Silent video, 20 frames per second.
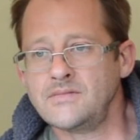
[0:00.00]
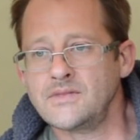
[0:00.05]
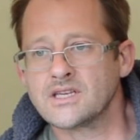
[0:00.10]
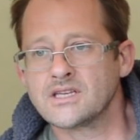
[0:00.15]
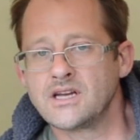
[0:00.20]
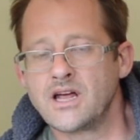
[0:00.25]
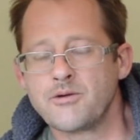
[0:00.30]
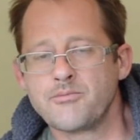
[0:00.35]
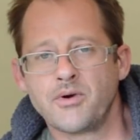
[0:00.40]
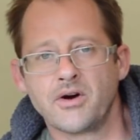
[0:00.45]

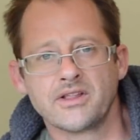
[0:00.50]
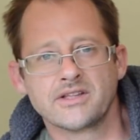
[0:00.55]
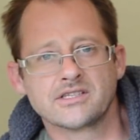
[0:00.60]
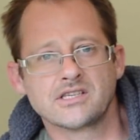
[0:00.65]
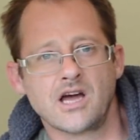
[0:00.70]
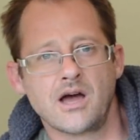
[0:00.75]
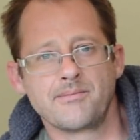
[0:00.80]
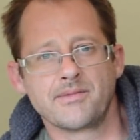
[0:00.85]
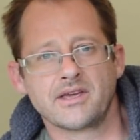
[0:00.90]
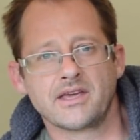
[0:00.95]
You know, by the
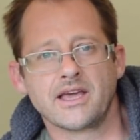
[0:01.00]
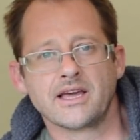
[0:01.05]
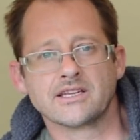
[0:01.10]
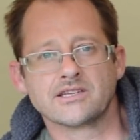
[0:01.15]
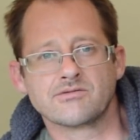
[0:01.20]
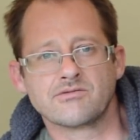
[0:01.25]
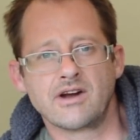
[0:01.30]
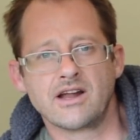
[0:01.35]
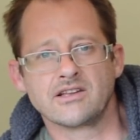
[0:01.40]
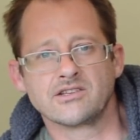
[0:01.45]
time it
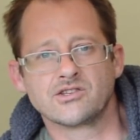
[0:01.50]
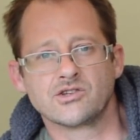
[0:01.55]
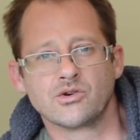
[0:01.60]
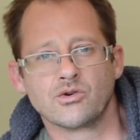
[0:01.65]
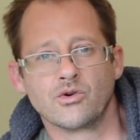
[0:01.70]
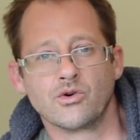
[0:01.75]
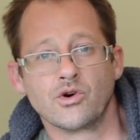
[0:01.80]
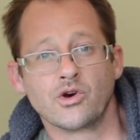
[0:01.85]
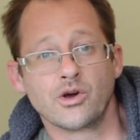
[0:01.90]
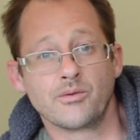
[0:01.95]
gets around to
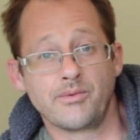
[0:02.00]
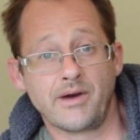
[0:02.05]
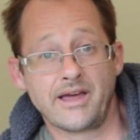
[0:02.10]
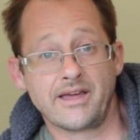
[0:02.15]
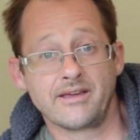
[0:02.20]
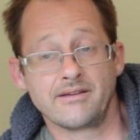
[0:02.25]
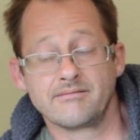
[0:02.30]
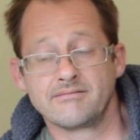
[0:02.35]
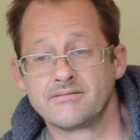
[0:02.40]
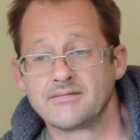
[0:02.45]
your hook
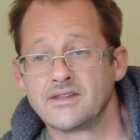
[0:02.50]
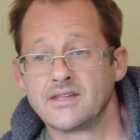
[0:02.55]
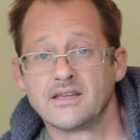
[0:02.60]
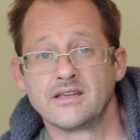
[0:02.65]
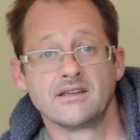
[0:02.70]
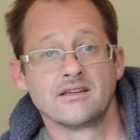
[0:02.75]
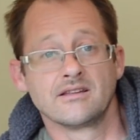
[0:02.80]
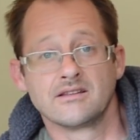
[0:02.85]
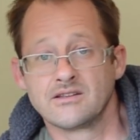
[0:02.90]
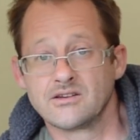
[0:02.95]
bait,
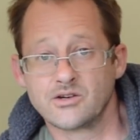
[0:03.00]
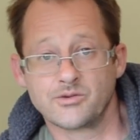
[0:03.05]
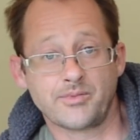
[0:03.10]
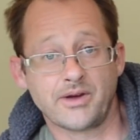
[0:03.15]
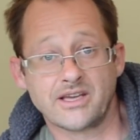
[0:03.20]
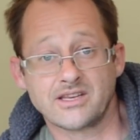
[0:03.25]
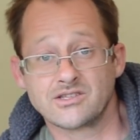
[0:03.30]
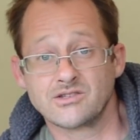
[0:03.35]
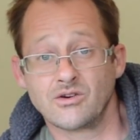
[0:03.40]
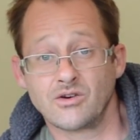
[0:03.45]
the hook
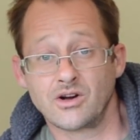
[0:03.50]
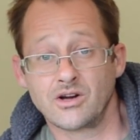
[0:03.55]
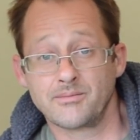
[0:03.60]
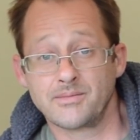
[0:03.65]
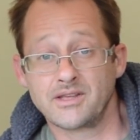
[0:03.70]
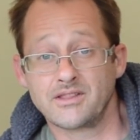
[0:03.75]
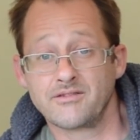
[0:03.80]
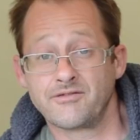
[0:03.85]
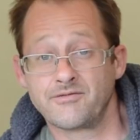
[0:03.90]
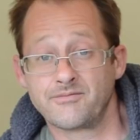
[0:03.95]
bait's not going to
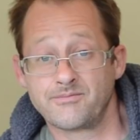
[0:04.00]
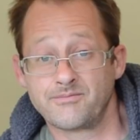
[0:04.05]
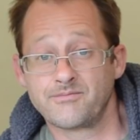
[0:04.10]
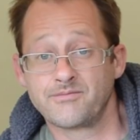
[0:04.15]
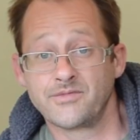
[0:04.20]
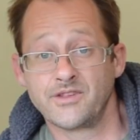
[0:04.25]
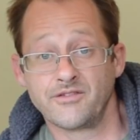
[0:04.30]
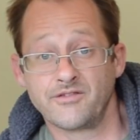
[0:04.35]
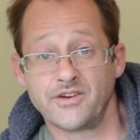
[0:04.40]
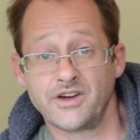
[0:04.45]
be
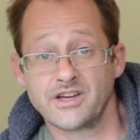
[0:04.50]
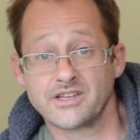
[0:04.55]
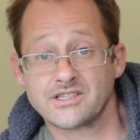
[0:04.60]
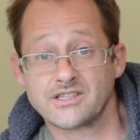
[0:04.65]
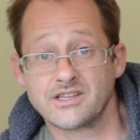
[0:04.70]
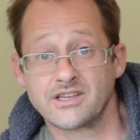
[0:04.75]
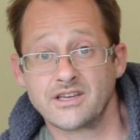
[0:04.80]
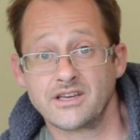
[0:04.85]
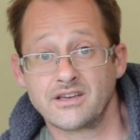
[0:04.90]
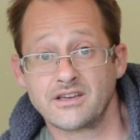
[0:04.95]
the
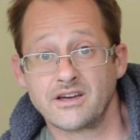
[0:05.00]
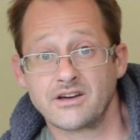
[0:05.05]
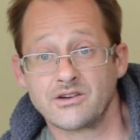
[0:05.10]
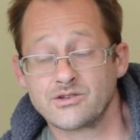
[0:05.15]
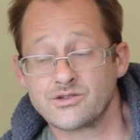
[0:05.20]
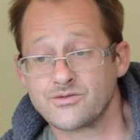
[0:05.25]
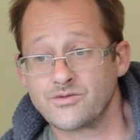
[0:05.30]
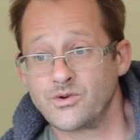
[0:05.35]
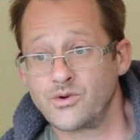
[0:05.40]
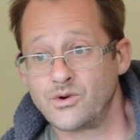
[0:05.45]
first thing it
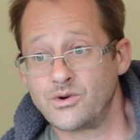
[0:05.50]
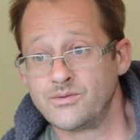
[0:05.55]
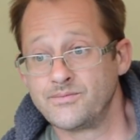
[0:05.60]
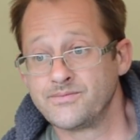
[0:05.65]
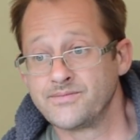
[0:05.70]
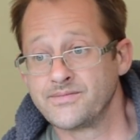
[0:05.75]
goes for.